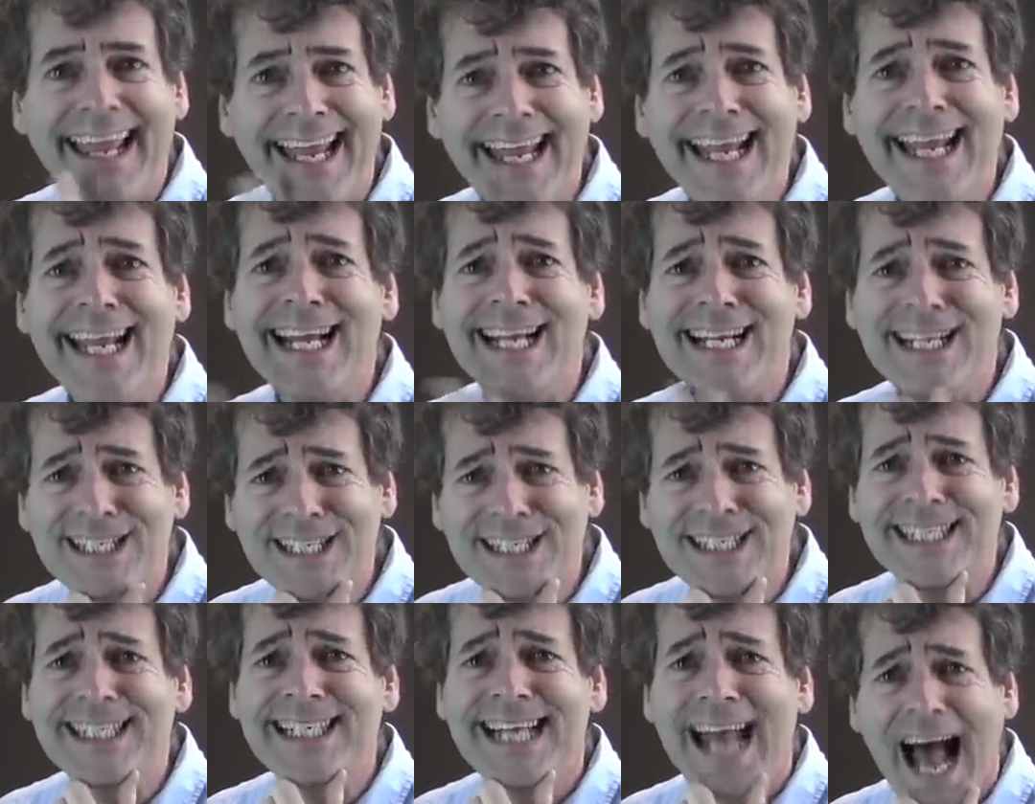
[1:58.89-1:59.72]
He
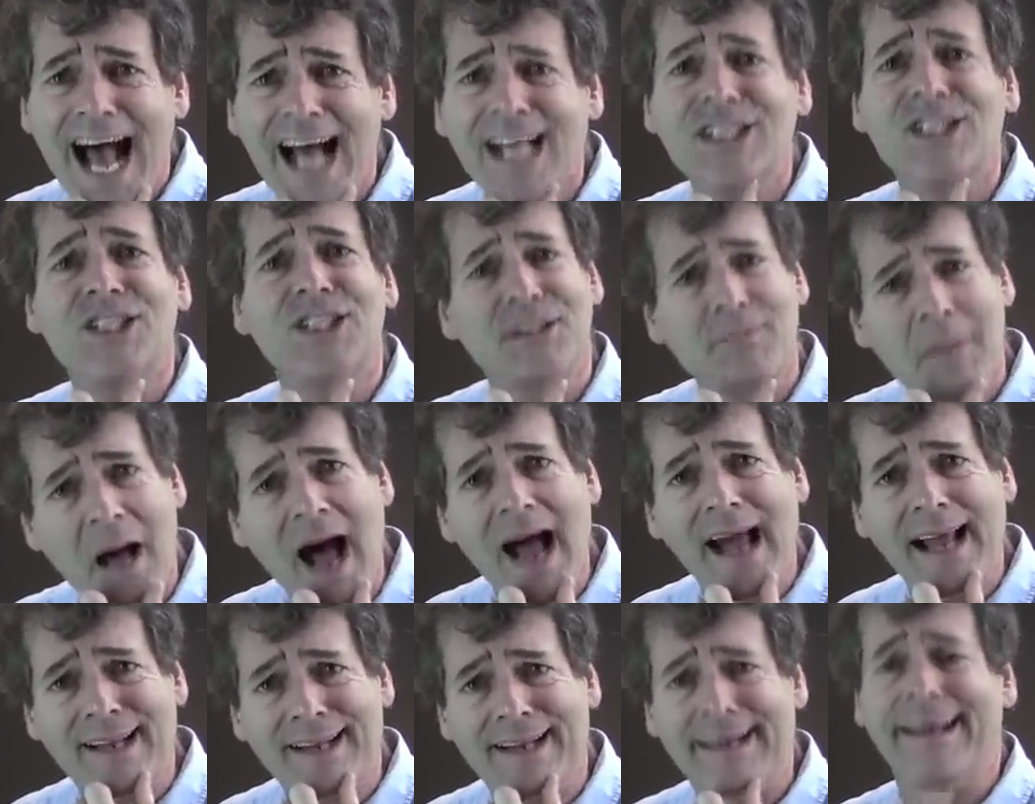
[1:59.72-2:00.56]
is not
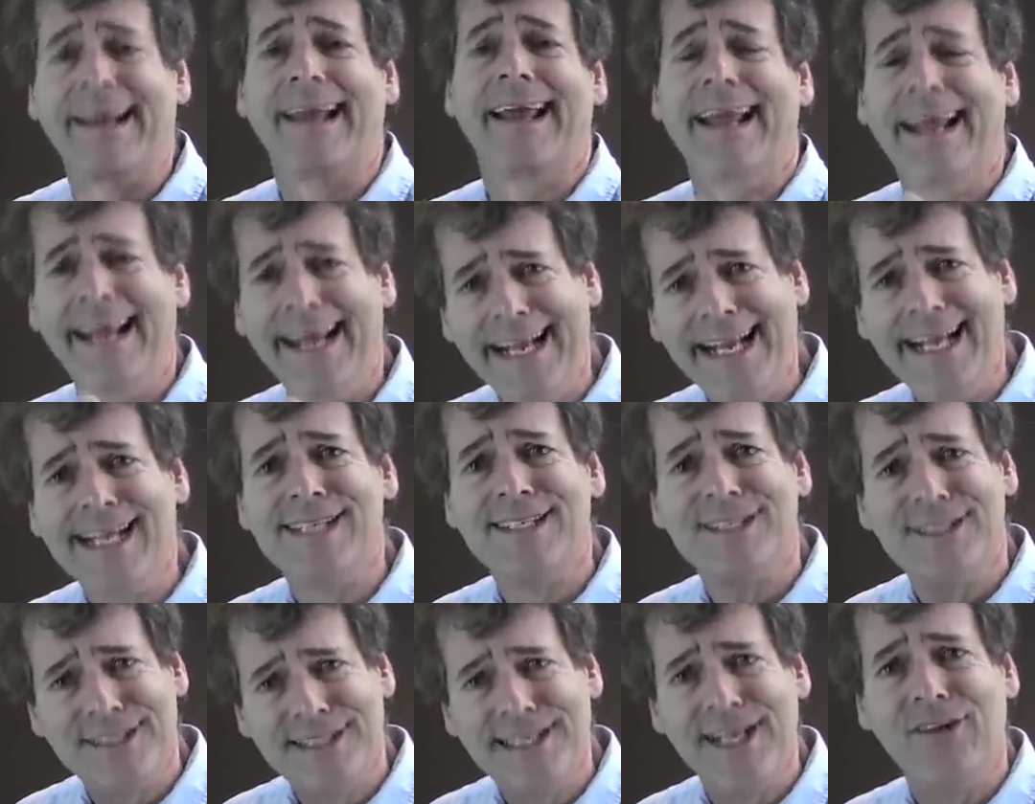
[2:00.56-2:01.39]
smiling. He
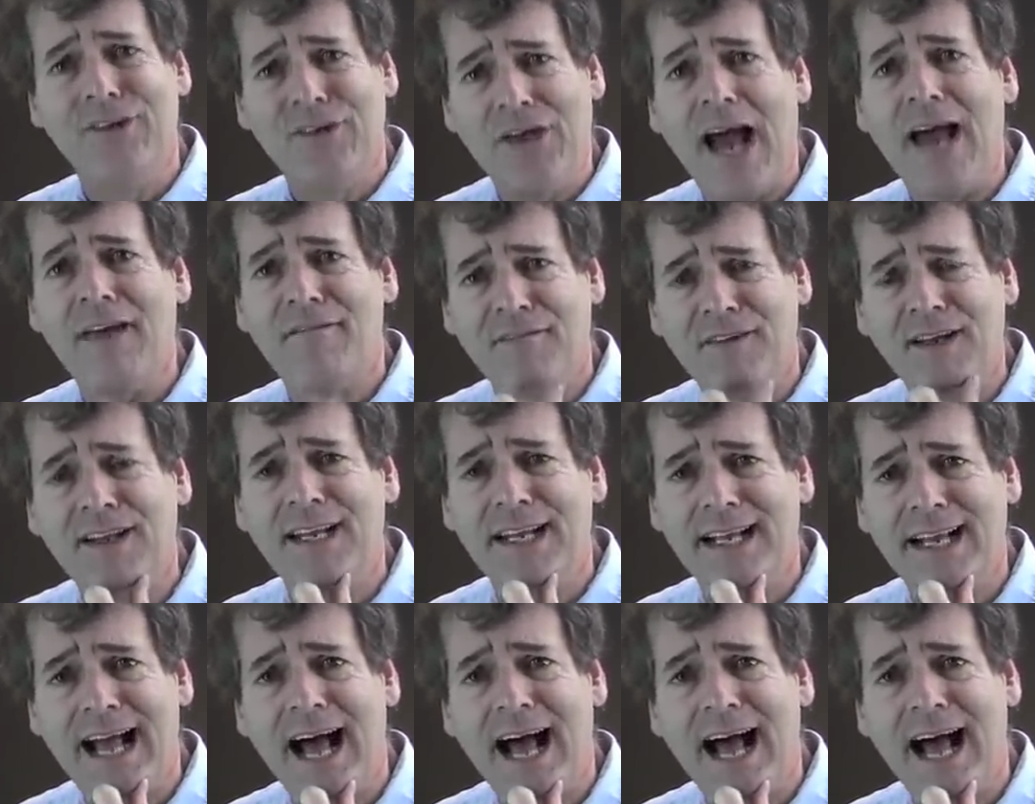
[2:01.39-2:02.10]
is still not feeling